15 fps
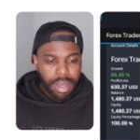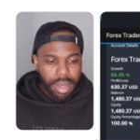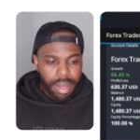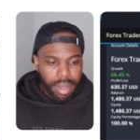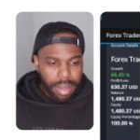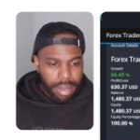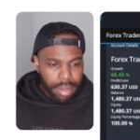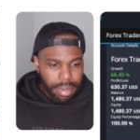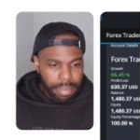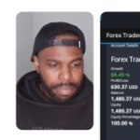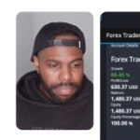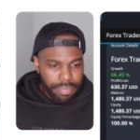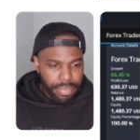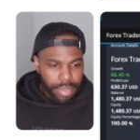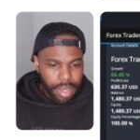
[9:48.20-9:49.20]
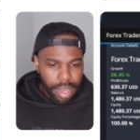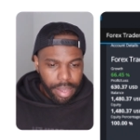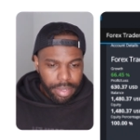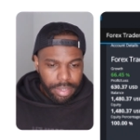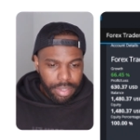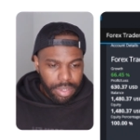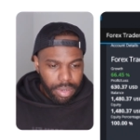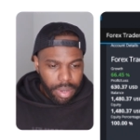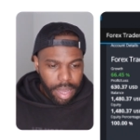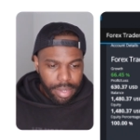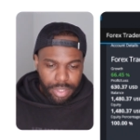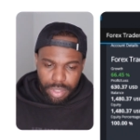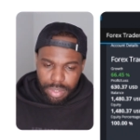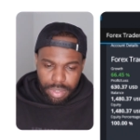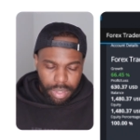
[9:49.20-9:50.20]
um, I, you know, I
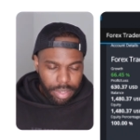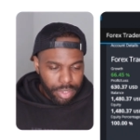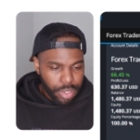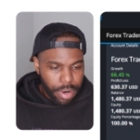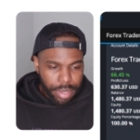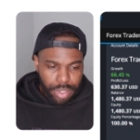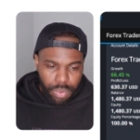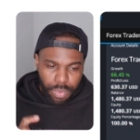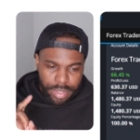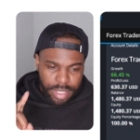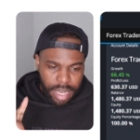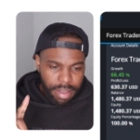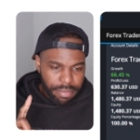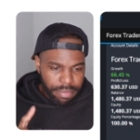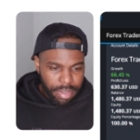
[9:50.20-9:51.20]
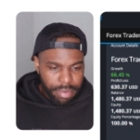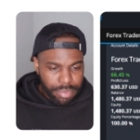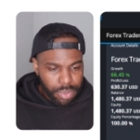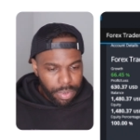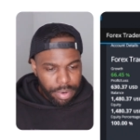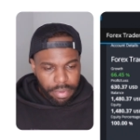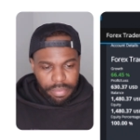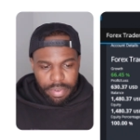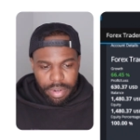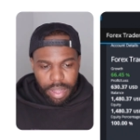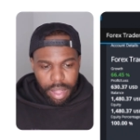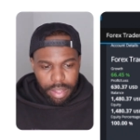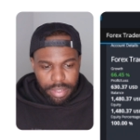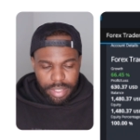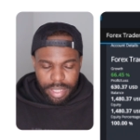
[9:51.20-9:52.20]
you know charge a one-time fee of two hundred fifty
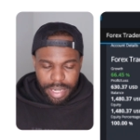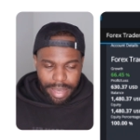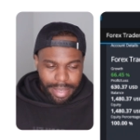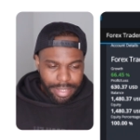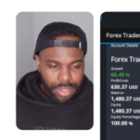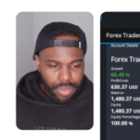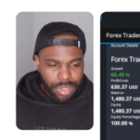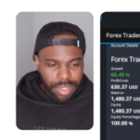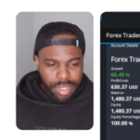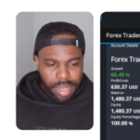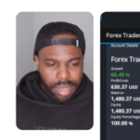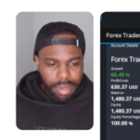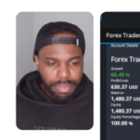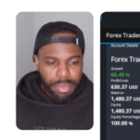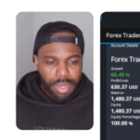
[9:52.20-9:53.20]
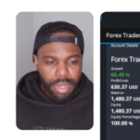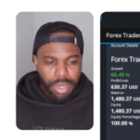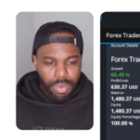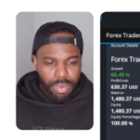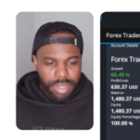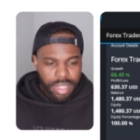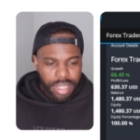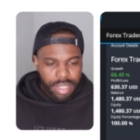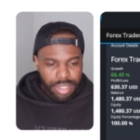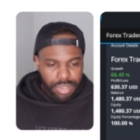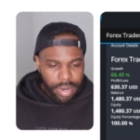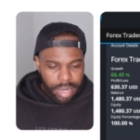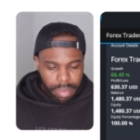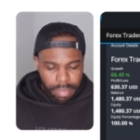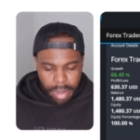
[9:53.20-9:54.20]
dollars, and I get you set up with these
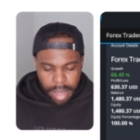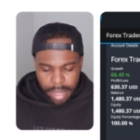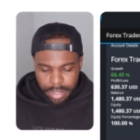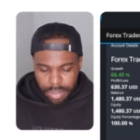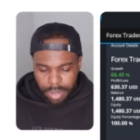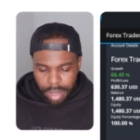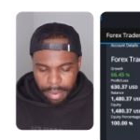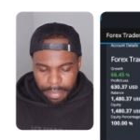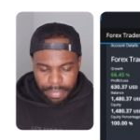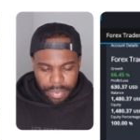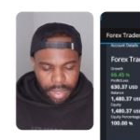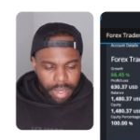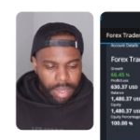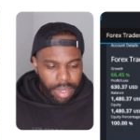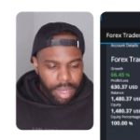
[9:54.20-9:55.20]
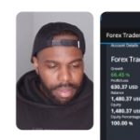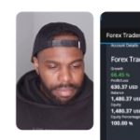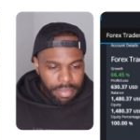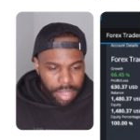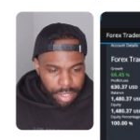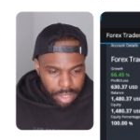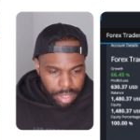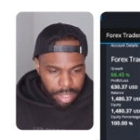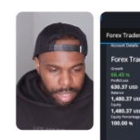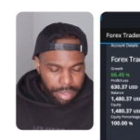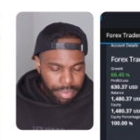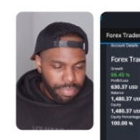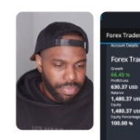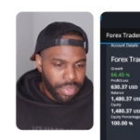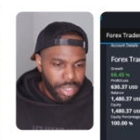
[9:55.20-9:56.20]
trading bots. Okay. Eventually,
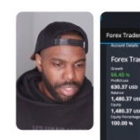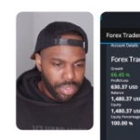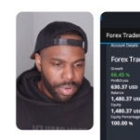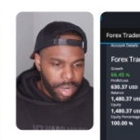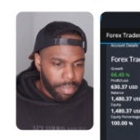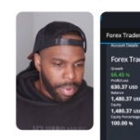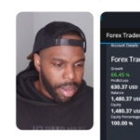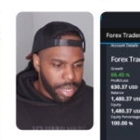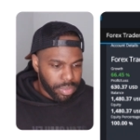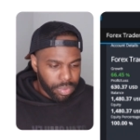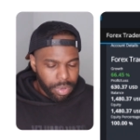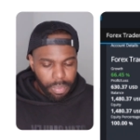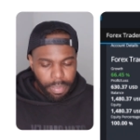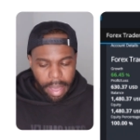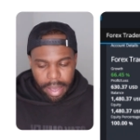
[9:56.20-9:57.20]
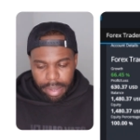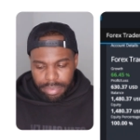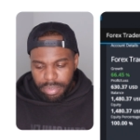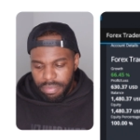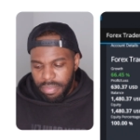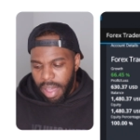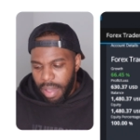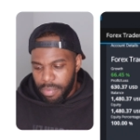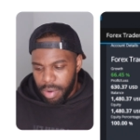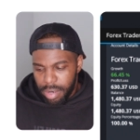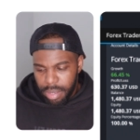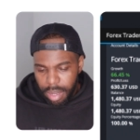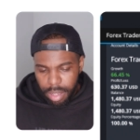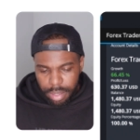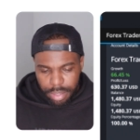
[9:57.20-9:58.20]
these trading bots will go back up to five hundred
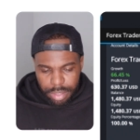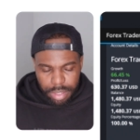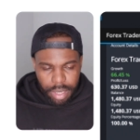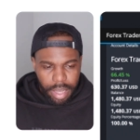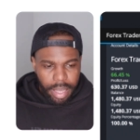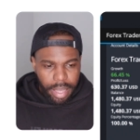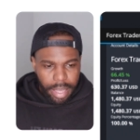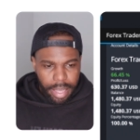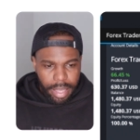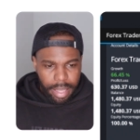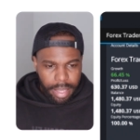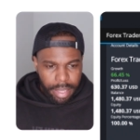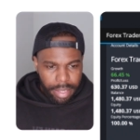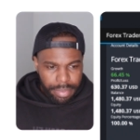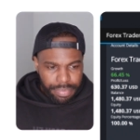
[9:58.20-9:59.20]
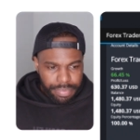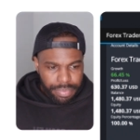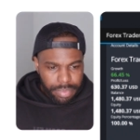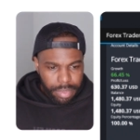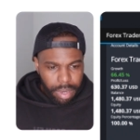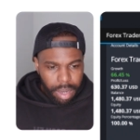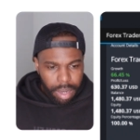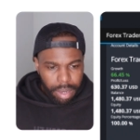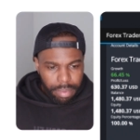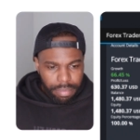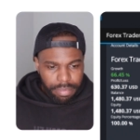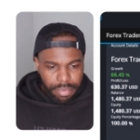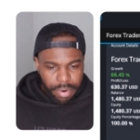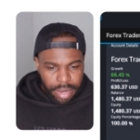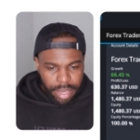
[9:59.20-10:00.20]
dollars, and um,
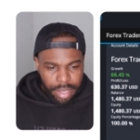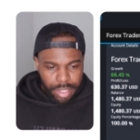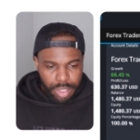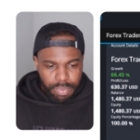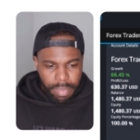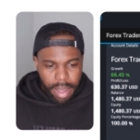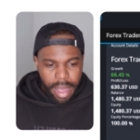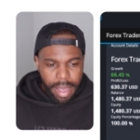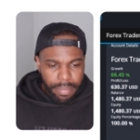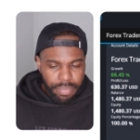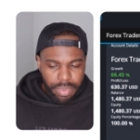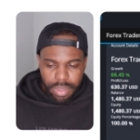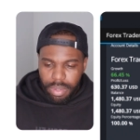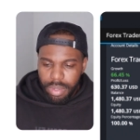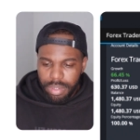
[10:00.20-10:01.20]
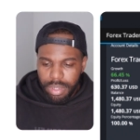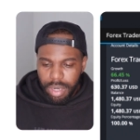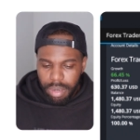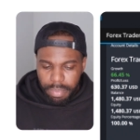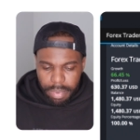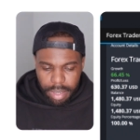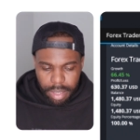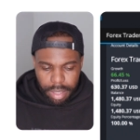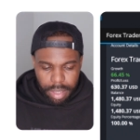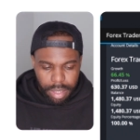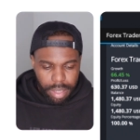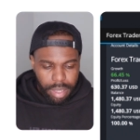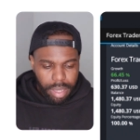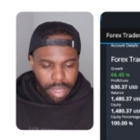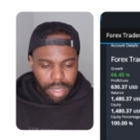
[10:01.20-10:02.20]
for each bot, it's going to be
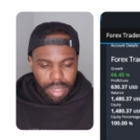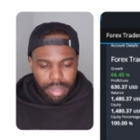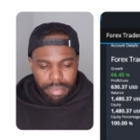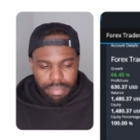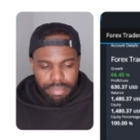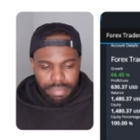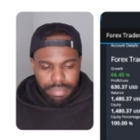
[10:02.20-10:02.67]
um,